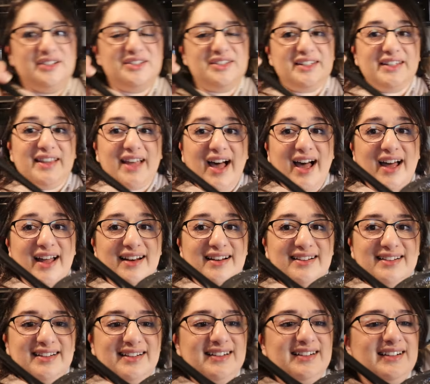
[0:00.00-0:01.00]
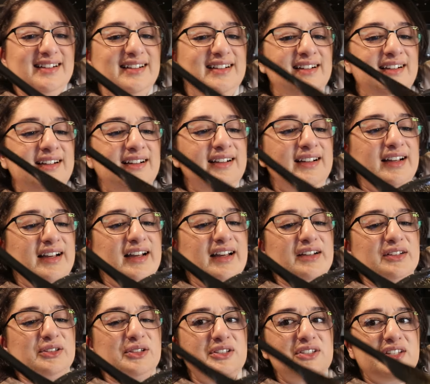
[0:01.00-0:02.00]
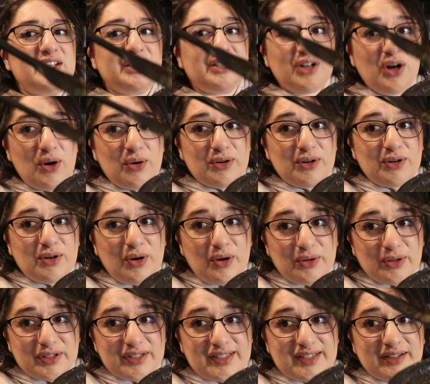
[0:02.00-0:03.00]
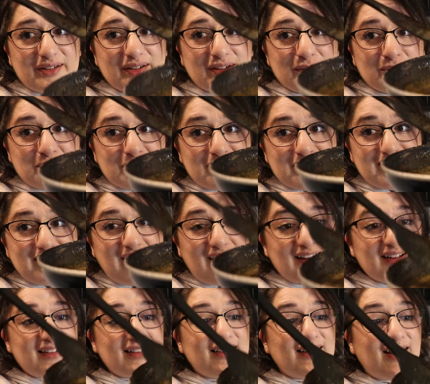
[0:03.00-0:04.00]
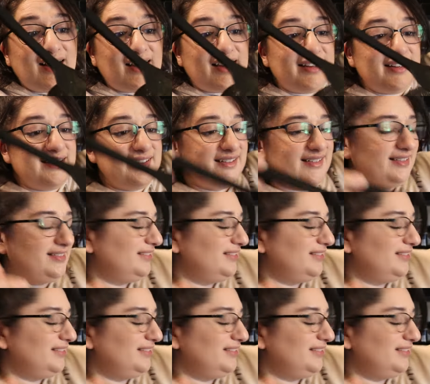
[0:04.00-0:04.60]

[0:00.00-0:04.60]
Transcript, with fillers: you see that? It looks like Coca-Cola syrup, not gonna lie.